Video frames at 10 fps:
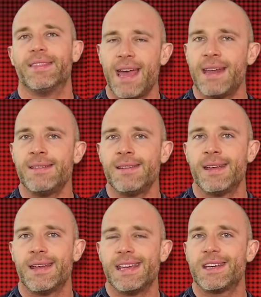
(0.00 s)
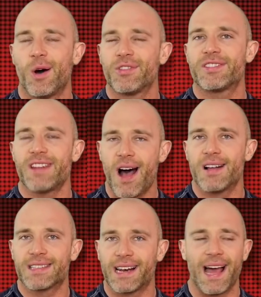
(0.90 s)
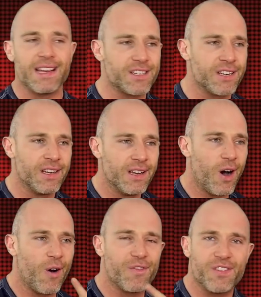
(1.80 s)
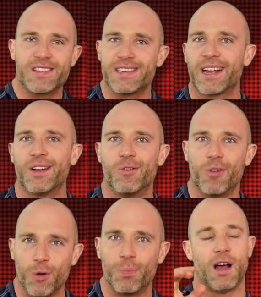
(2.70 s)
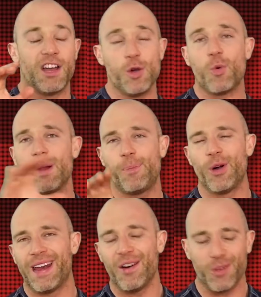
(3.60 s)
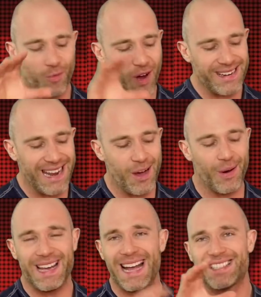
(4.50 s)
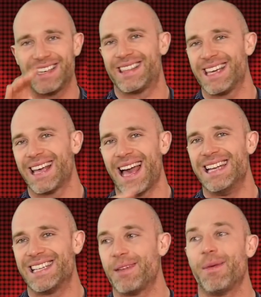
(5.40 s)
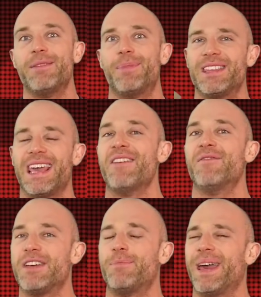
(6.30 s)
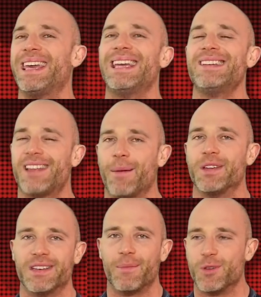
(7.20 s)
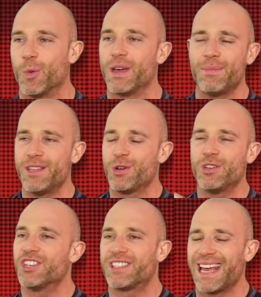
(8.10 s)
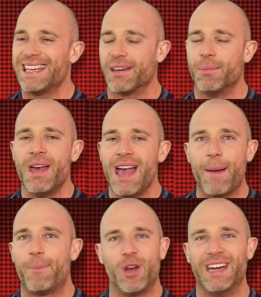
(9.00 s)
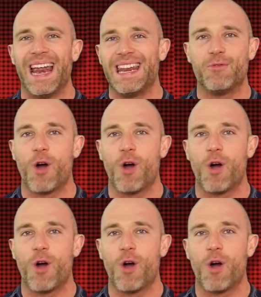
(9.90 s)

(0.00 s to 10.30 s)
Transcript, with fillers: Then he got Styles Clashed off the second rope. I do want to point out that right now I actually think that AJ may be the MVP in WWE. I mean, you can just take him and put in any